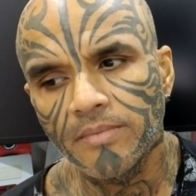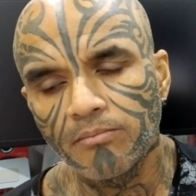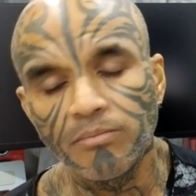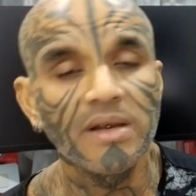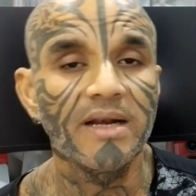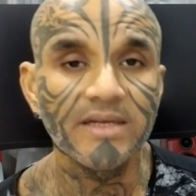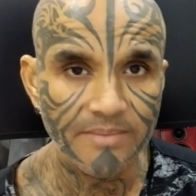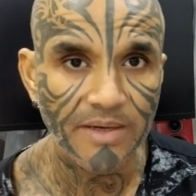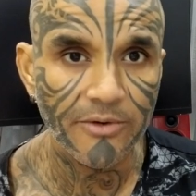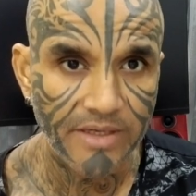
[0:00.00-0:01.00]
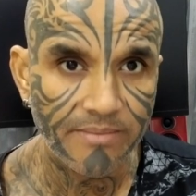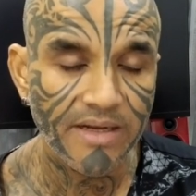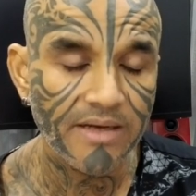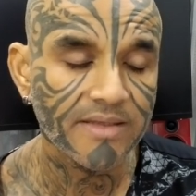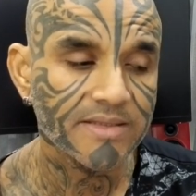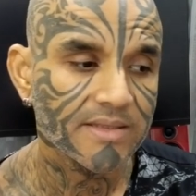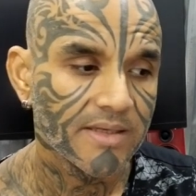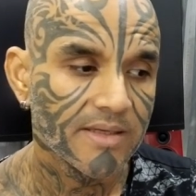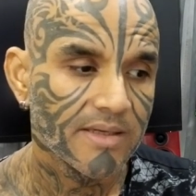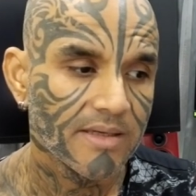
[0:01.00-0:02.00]
blunt about it because
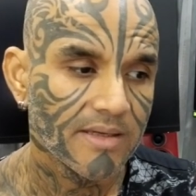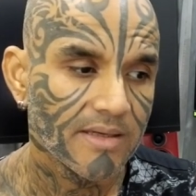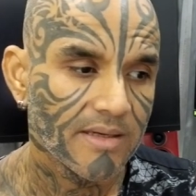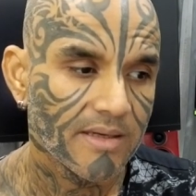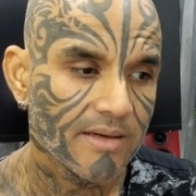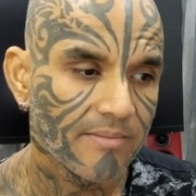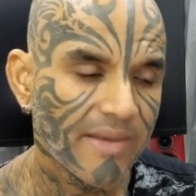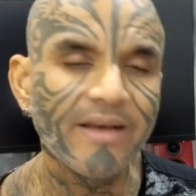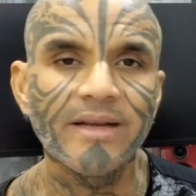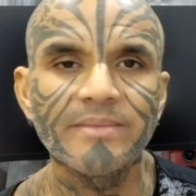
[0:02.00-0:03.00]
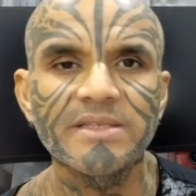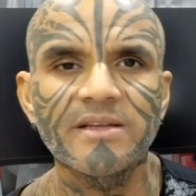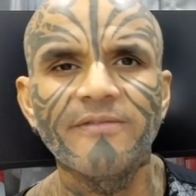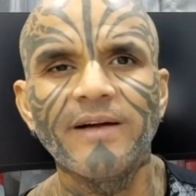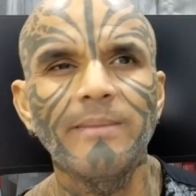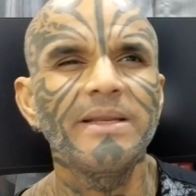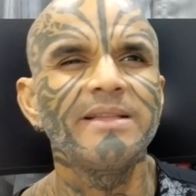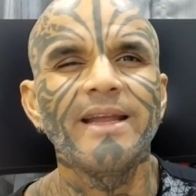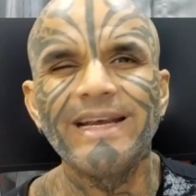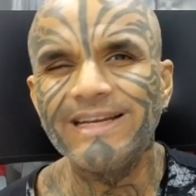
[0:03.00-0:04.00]
uh, many times a family,
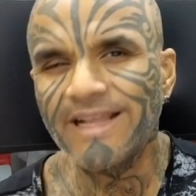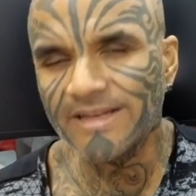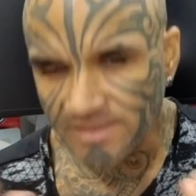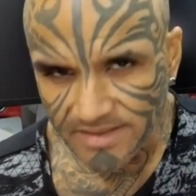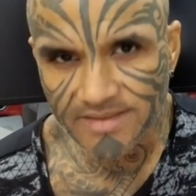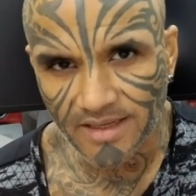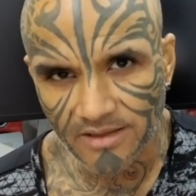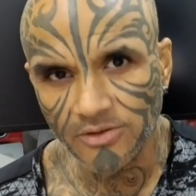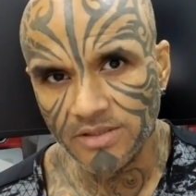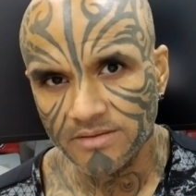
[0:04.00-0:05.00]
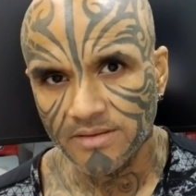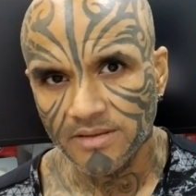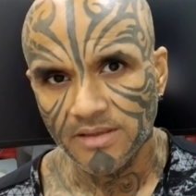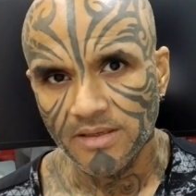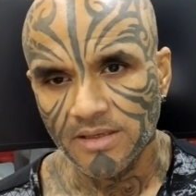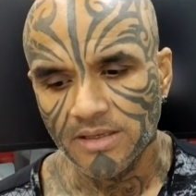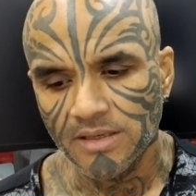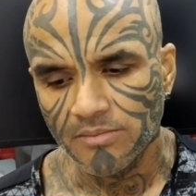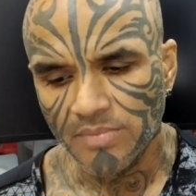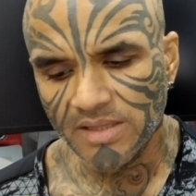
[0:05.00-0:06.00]
their intentions are good,
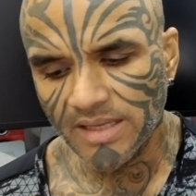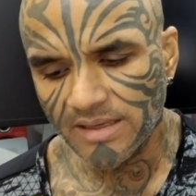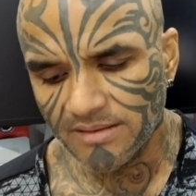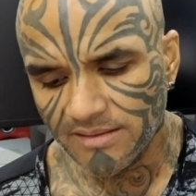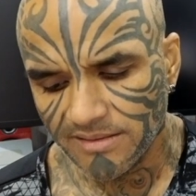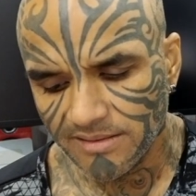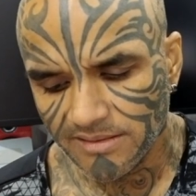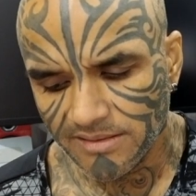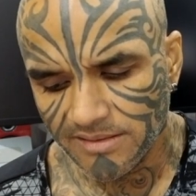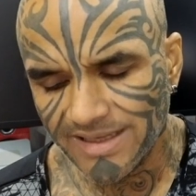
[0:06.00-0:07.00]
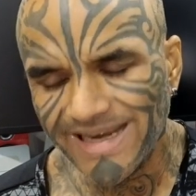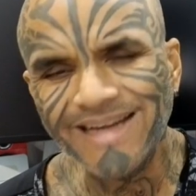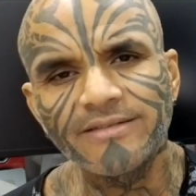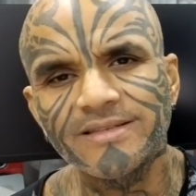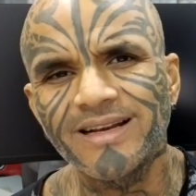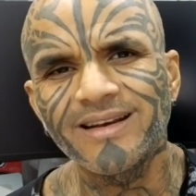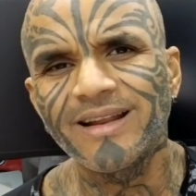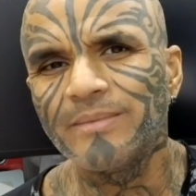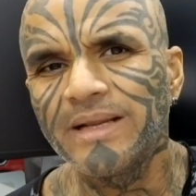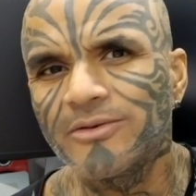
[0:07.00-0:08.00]
but then the net result
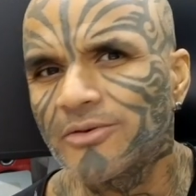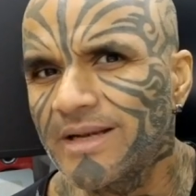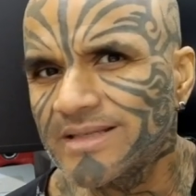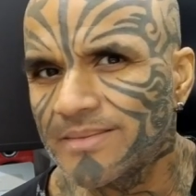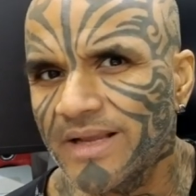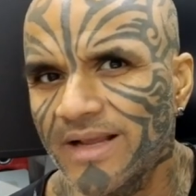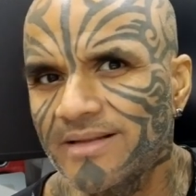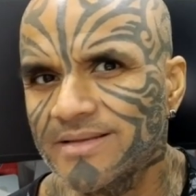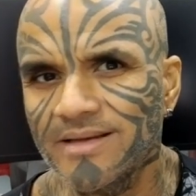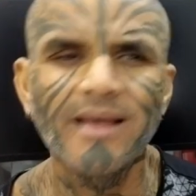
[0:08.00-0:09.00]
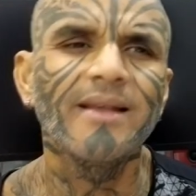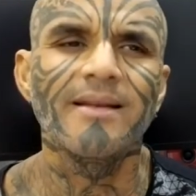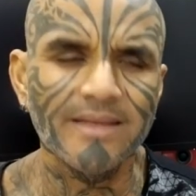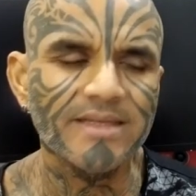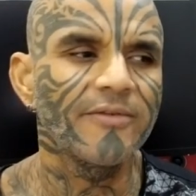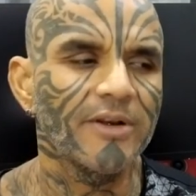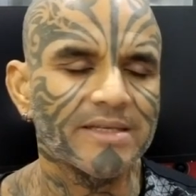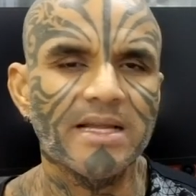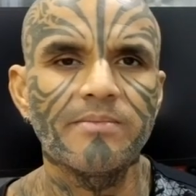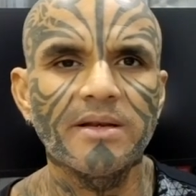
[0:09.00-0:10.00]
can be totally something else. Like, let's say, for
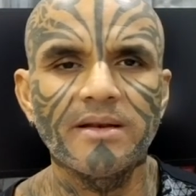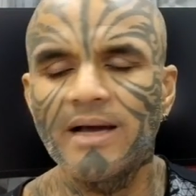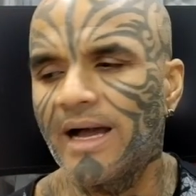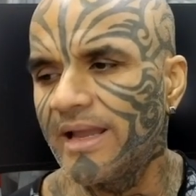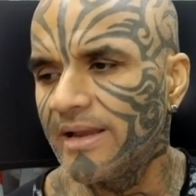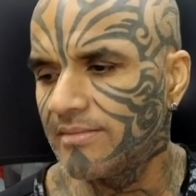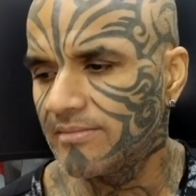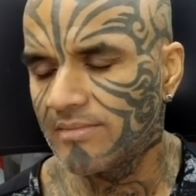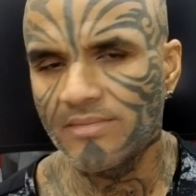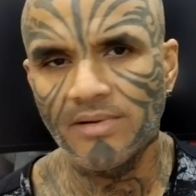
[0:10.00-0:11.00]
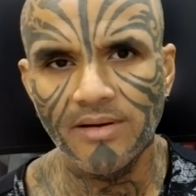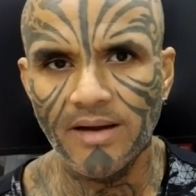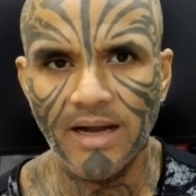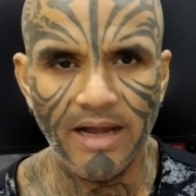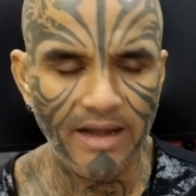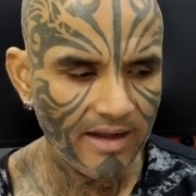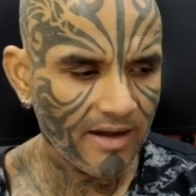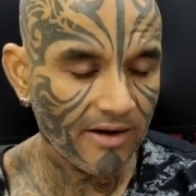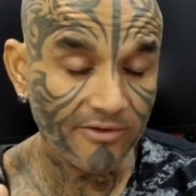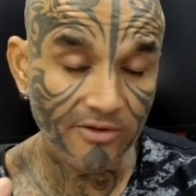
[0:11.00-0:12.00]
example, I, uh,
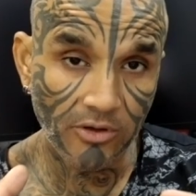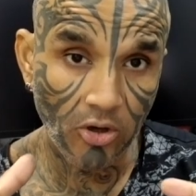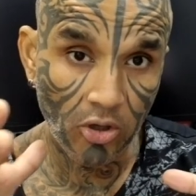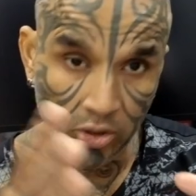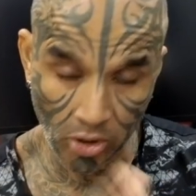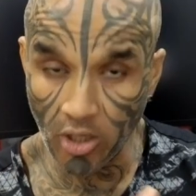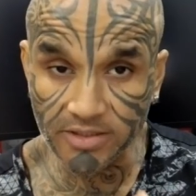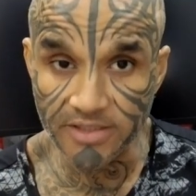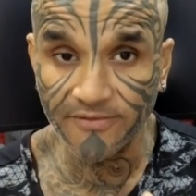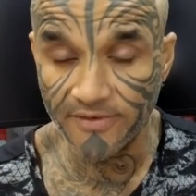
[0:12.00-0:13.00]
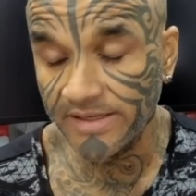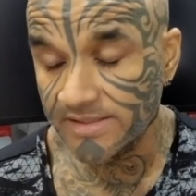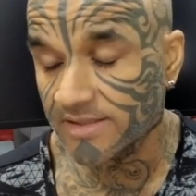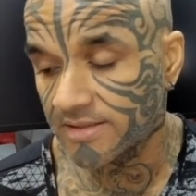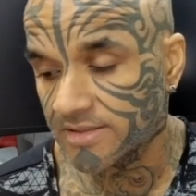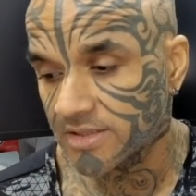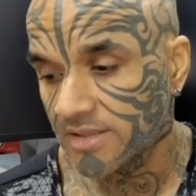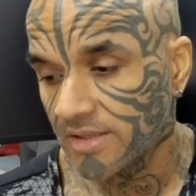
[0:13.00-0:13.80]
after lots of research,